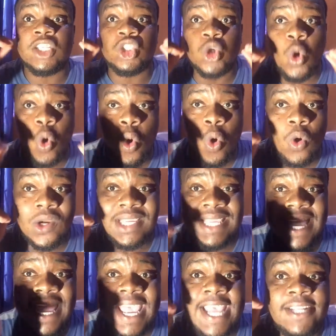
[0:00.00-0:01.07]
is
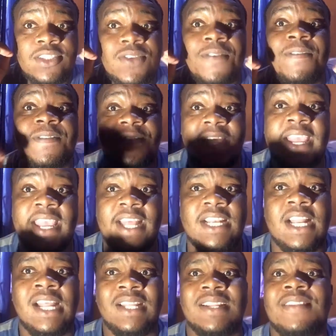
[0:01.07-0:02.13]
okay to
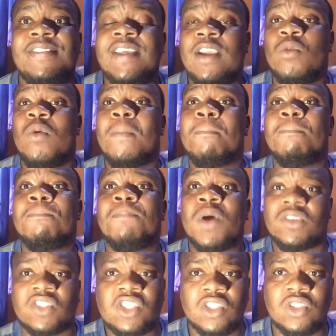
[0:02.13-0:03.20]
fail. The thing we
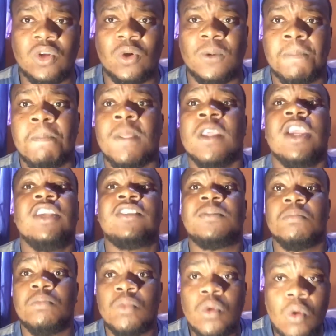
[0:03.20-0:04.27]
mustn't do is
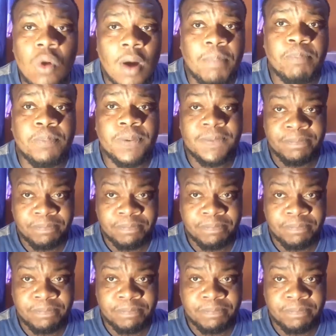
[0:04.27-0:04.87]
mope